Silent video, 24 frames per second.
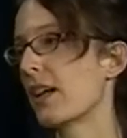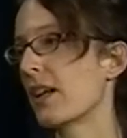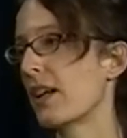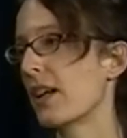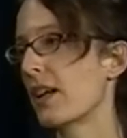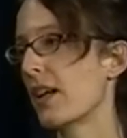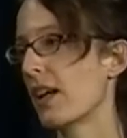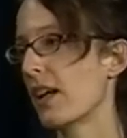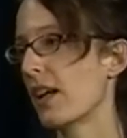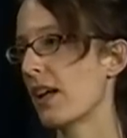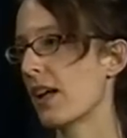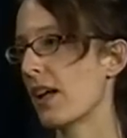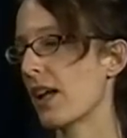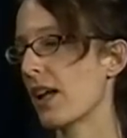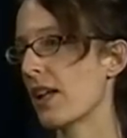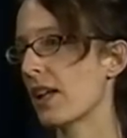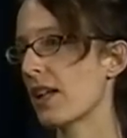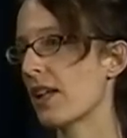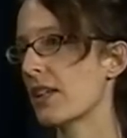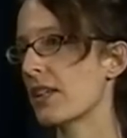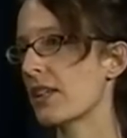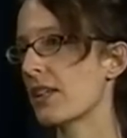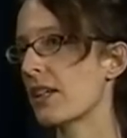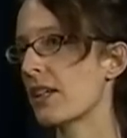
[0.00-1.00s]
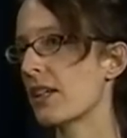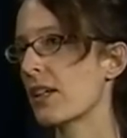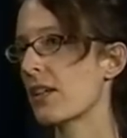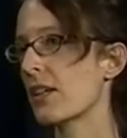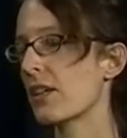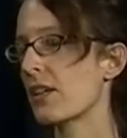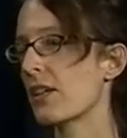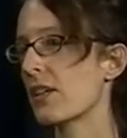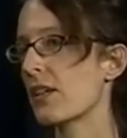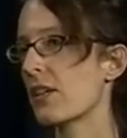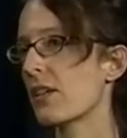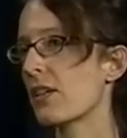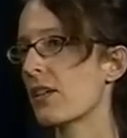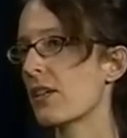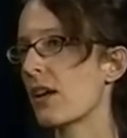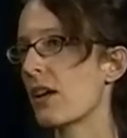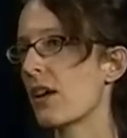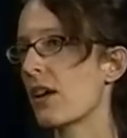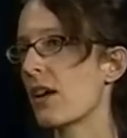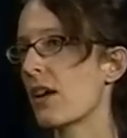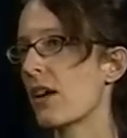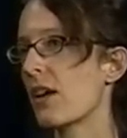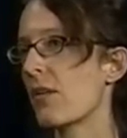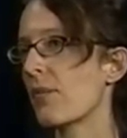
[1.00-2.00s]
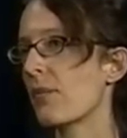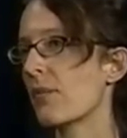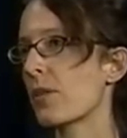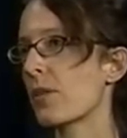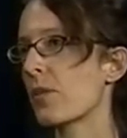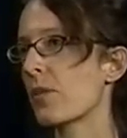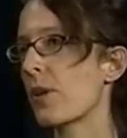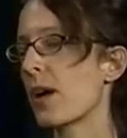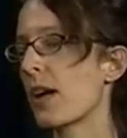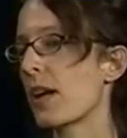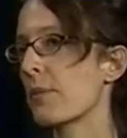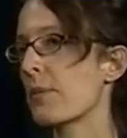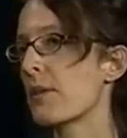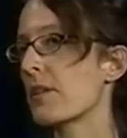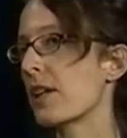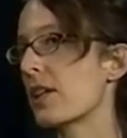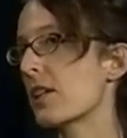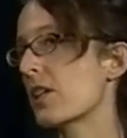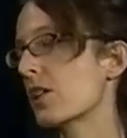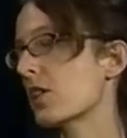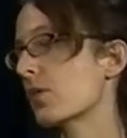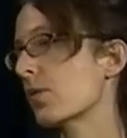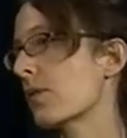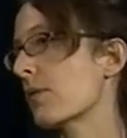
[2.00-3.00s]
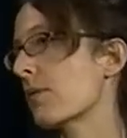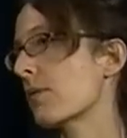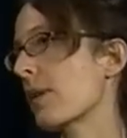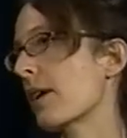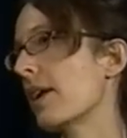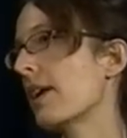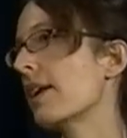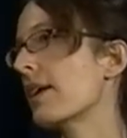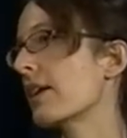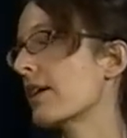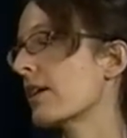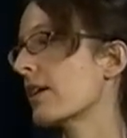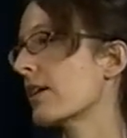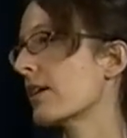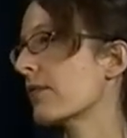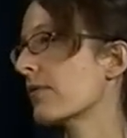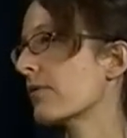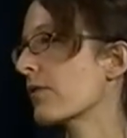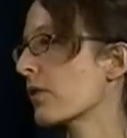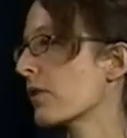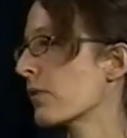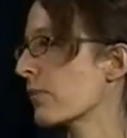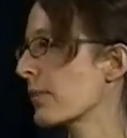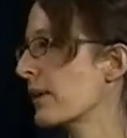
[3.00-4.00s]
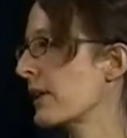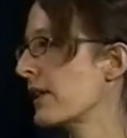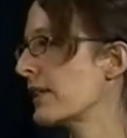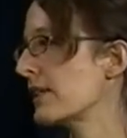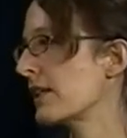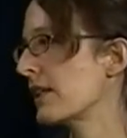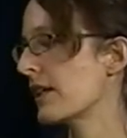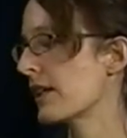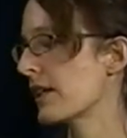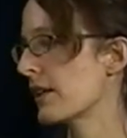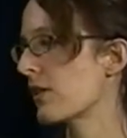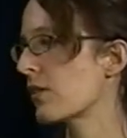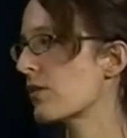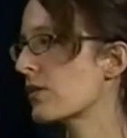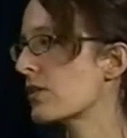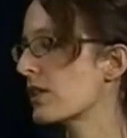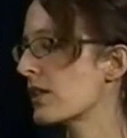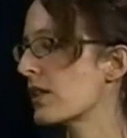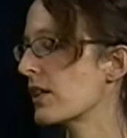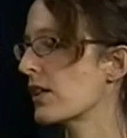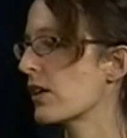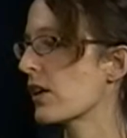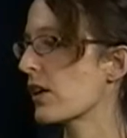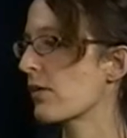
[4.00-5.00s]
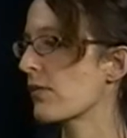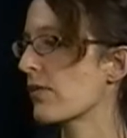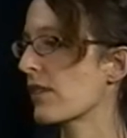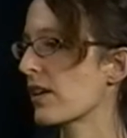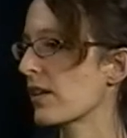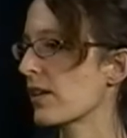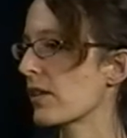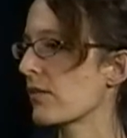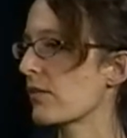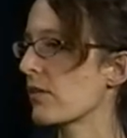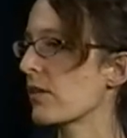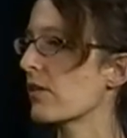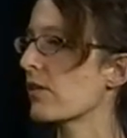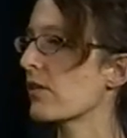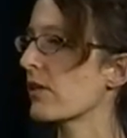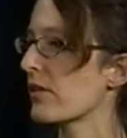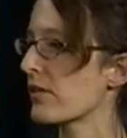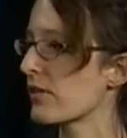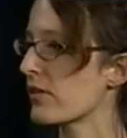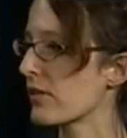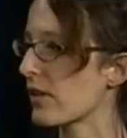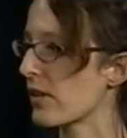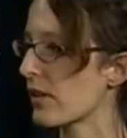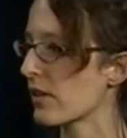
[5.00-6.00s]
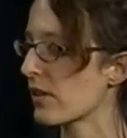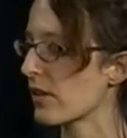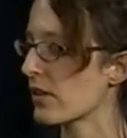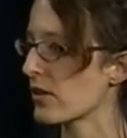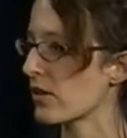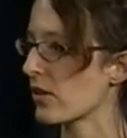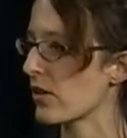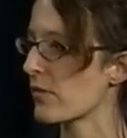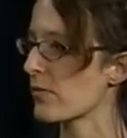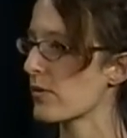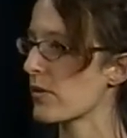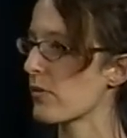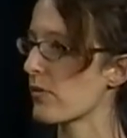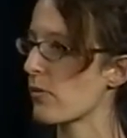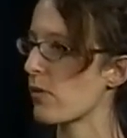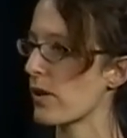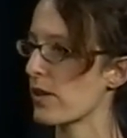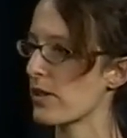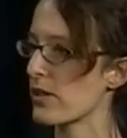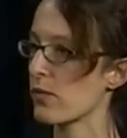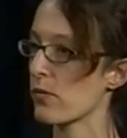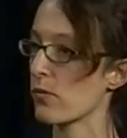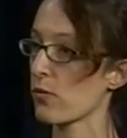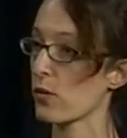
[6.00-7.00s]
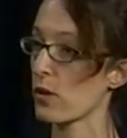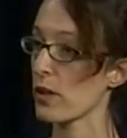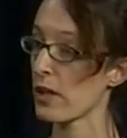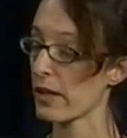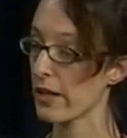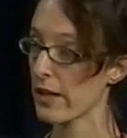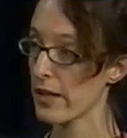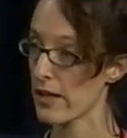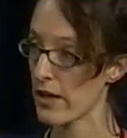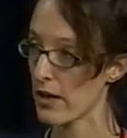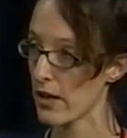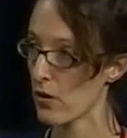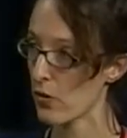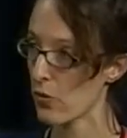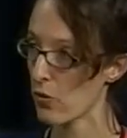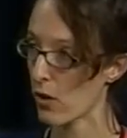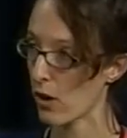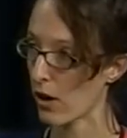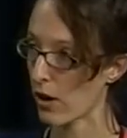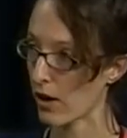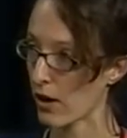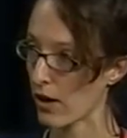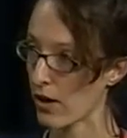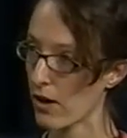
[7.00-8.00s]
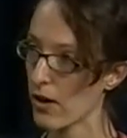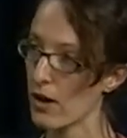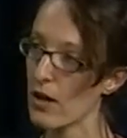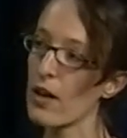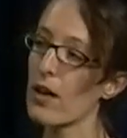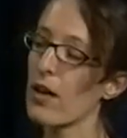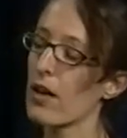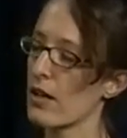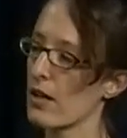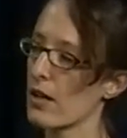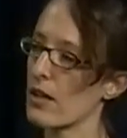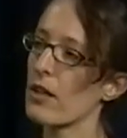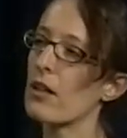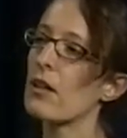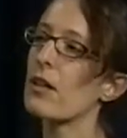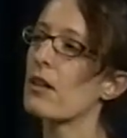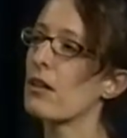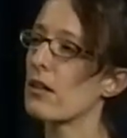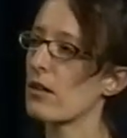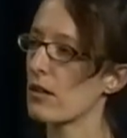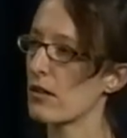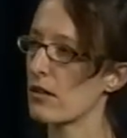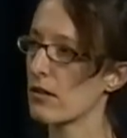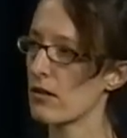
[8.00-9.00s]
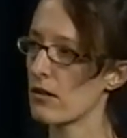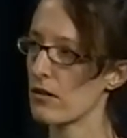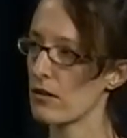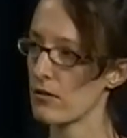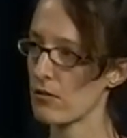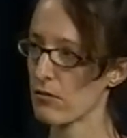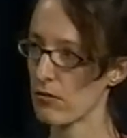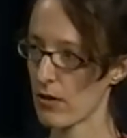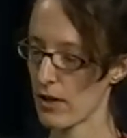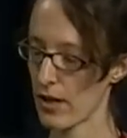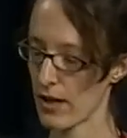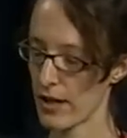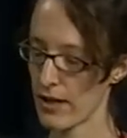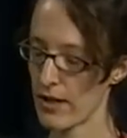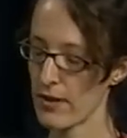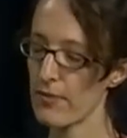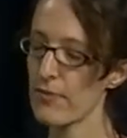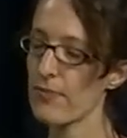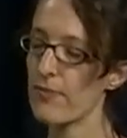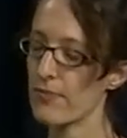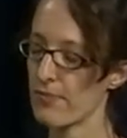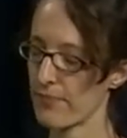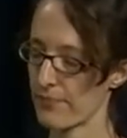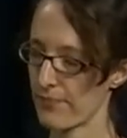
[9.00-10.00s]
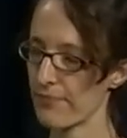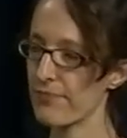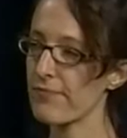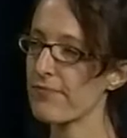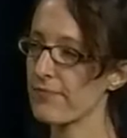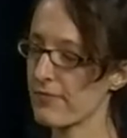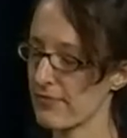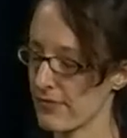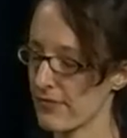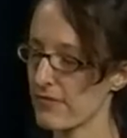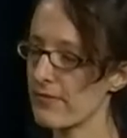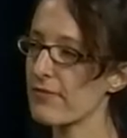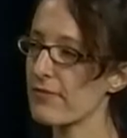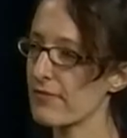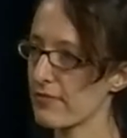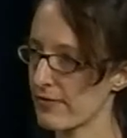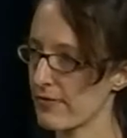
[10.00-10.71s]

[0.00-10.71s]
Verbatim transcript: mm-hmm. and i think um, the recommendations we make for PT and OT are very realistic mm-hmm. in terms of what's really going to work. Because you're right there in their own right. environment, you can talk about